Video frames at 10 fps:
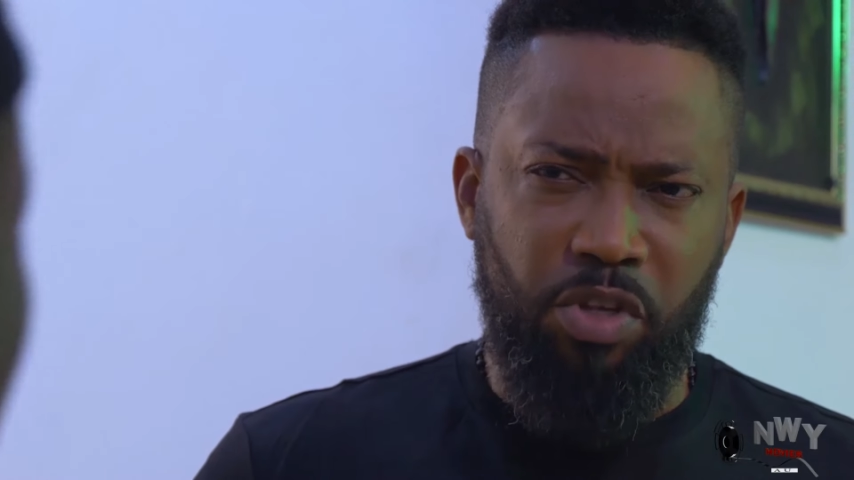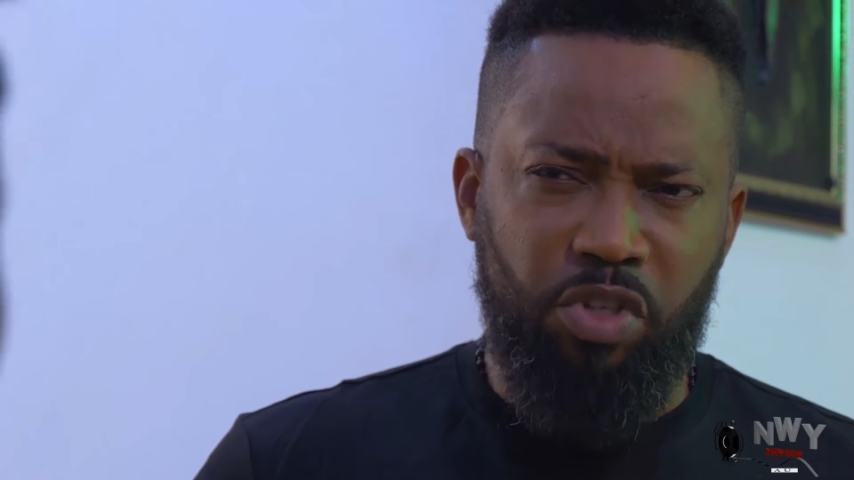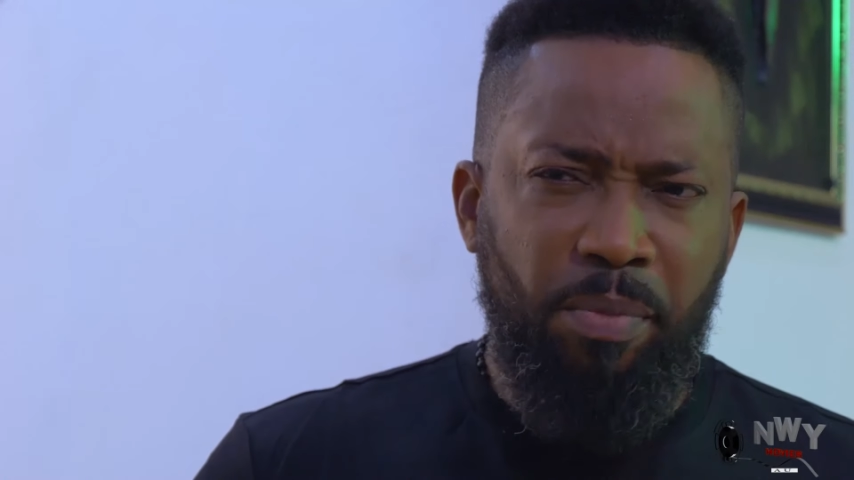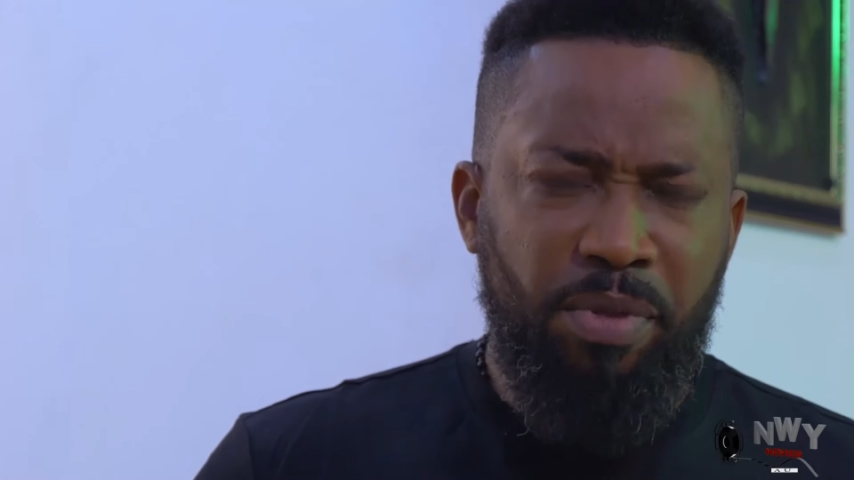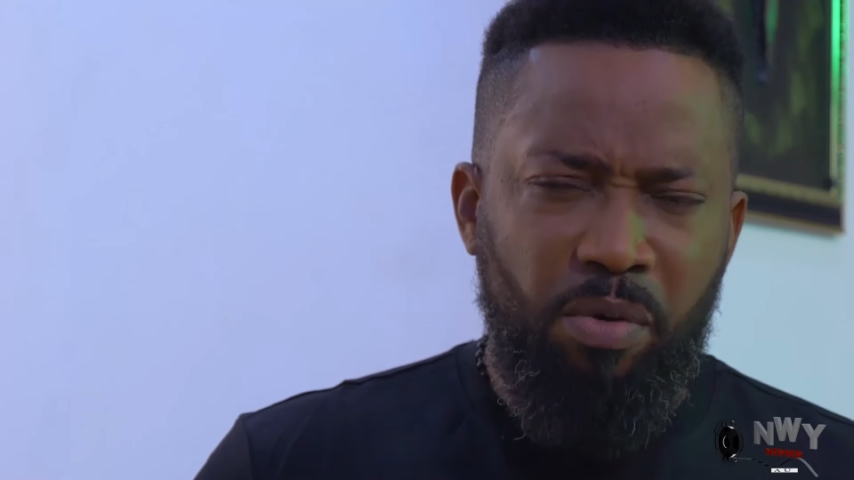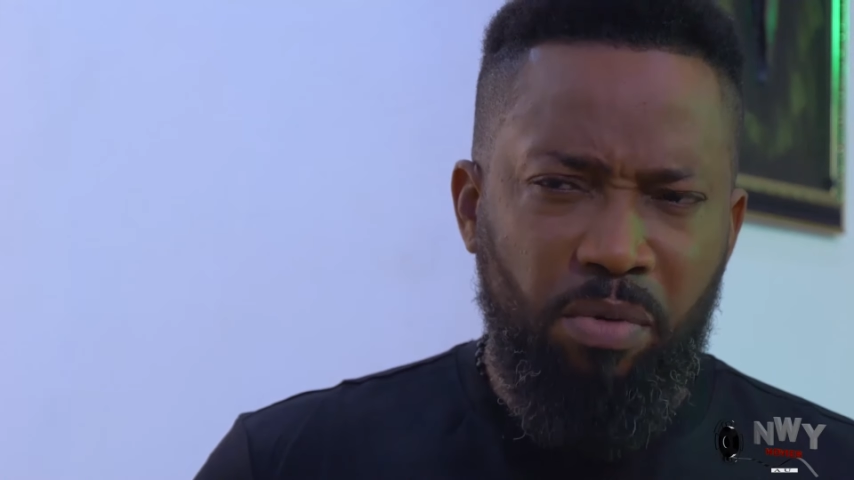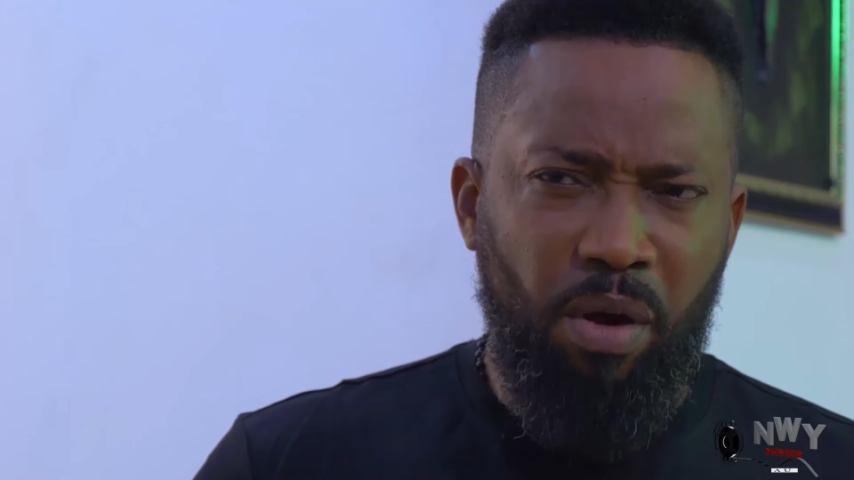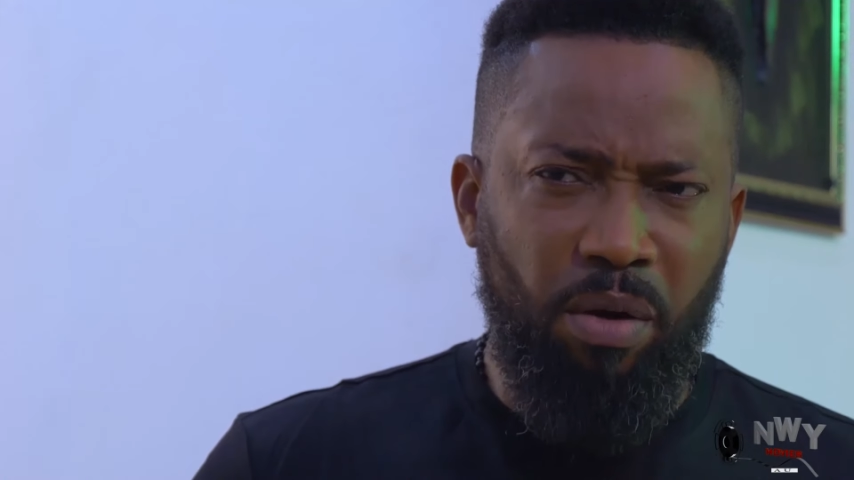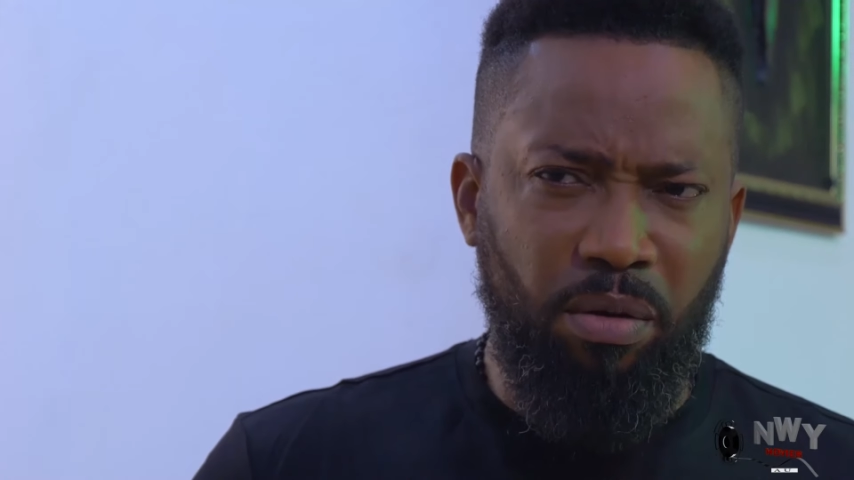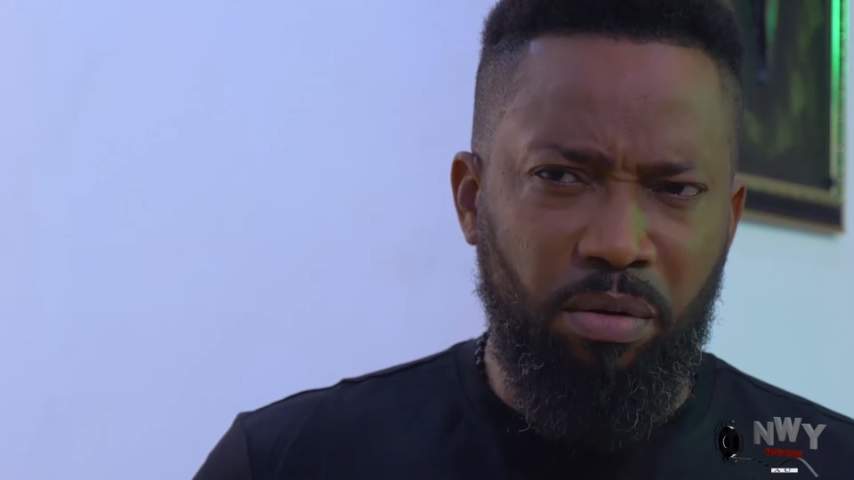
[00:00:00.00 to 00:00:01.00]
there's something
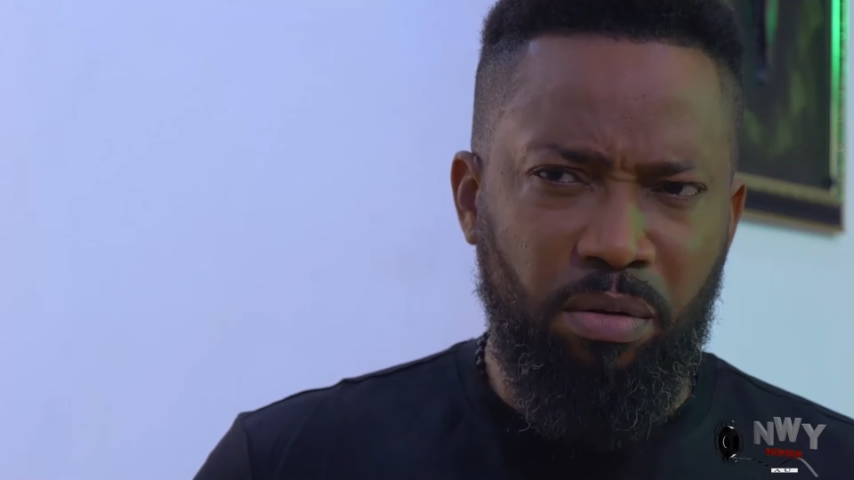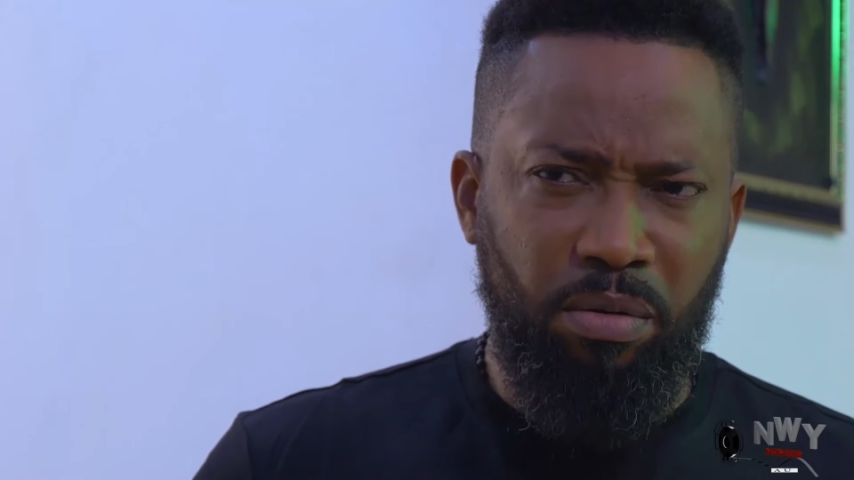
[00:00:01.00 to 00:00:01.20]
wrong